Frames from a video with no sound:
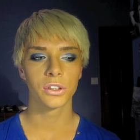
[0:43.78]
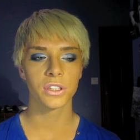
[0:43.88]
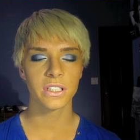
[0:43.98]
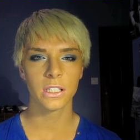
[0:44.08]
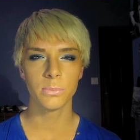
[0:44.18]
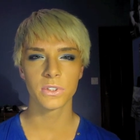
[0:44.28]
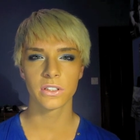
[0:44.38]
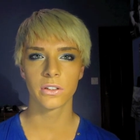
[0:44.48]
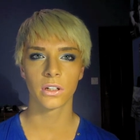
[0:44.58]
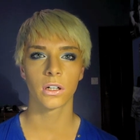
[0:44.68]
just
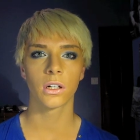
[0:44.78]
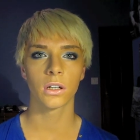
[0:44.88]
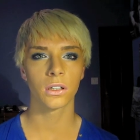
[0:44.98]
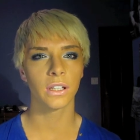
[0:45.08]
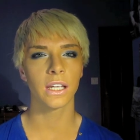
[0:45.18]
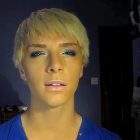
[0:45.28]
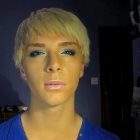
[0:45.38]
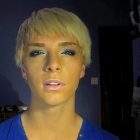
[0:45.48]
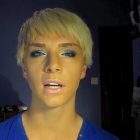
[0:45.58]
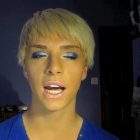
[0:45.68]
keeps your like
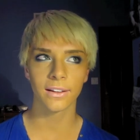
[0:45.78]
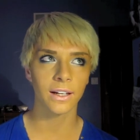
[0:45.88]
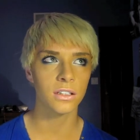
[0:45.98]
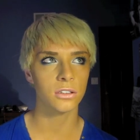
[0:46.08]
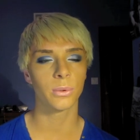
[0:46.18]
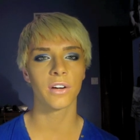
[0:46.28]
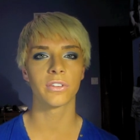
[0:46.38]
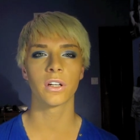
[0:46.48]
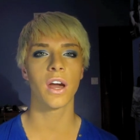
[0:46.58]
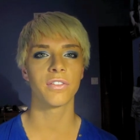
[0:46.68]
highlights or
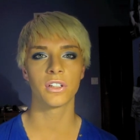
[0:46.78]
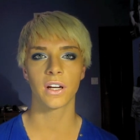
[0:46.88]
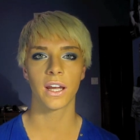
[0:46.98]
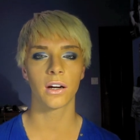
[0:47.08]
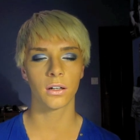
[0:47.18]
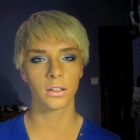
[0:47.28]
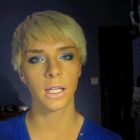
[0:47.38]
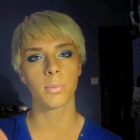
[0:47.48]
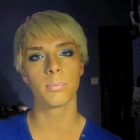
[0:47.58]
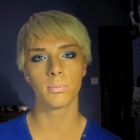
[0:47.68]
whatever you have in your hair
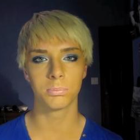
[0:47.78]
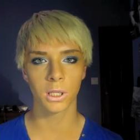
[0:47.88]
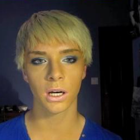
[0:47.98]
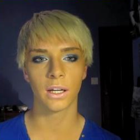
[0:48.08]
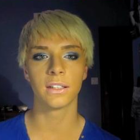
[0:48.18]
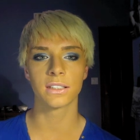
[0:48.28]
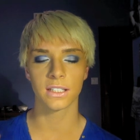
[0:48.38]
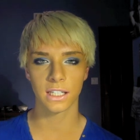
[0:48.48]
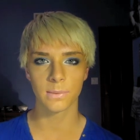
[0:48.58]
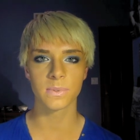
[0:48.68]
like blonde
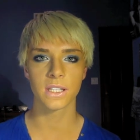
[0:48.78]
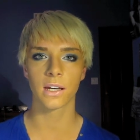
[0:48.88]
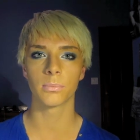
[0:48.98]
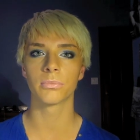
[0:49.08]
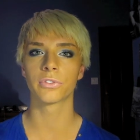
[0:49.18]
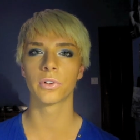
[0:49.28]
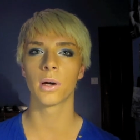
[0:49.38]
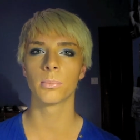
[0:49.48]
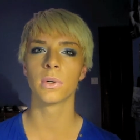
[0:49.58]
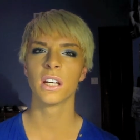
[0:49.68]
and keeps them
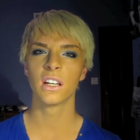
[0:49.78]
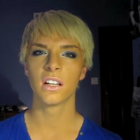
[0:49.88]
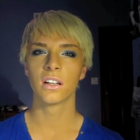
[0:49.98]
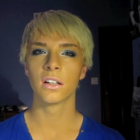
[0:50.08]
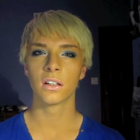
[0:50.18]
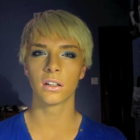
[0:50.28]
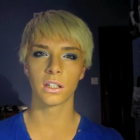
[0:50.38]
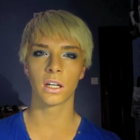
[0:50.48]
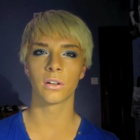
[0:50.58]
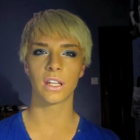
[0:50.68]
from,
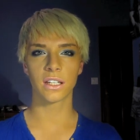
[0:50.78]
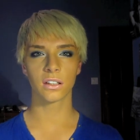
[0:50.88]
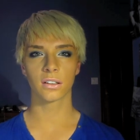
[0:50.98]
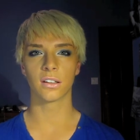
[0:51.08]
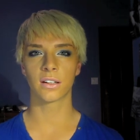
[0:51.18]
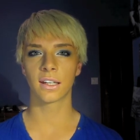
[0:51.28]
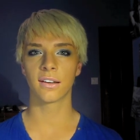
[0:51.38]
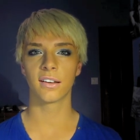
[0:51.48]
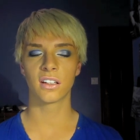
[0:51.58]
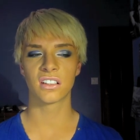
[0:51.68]
you know, like
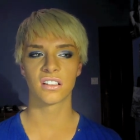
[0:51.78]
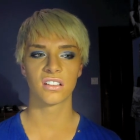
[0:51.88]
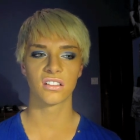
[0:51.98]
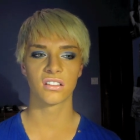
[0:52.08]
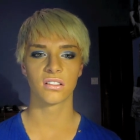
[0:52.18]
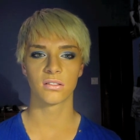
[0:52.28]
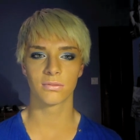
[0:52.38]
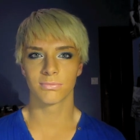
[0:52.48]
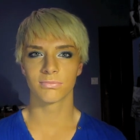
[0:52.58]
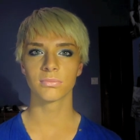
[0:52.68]
looking,
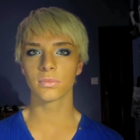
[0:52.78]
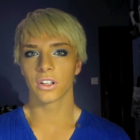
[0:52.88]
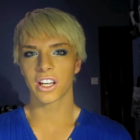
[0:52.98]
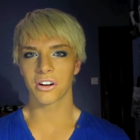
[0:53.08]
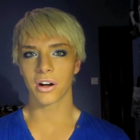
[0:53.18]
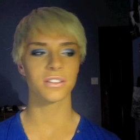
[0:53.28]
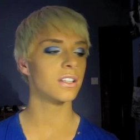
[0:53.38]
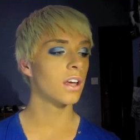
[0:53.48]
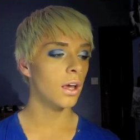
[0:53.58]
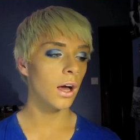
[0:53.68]
looking gross.
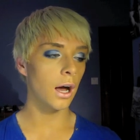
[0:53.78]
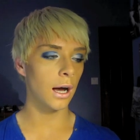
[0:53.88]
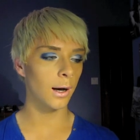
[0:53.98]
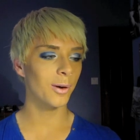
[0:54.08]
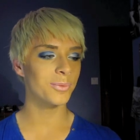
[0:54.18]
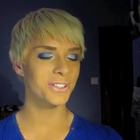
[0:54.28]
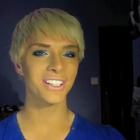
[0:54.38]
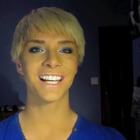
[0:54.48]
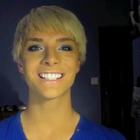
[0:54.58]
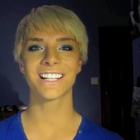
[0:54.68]
Um, so the
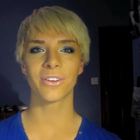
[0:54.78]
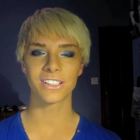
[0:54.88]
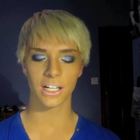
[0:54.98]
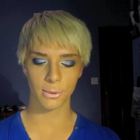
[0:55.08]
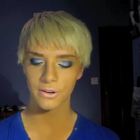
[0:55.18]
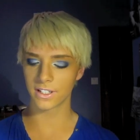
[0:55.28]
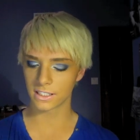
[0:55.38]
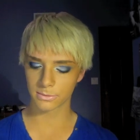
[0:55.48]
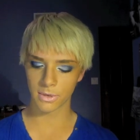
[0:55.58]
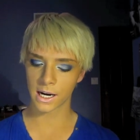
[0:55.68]
next thing I want to talk about
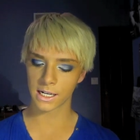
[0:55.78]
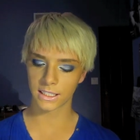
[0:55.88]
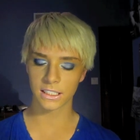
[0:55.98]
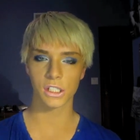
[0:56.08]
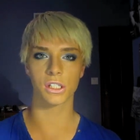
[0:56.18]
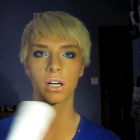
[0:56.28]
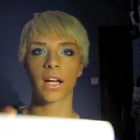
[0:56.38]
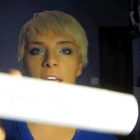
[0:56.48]
is my conditioner,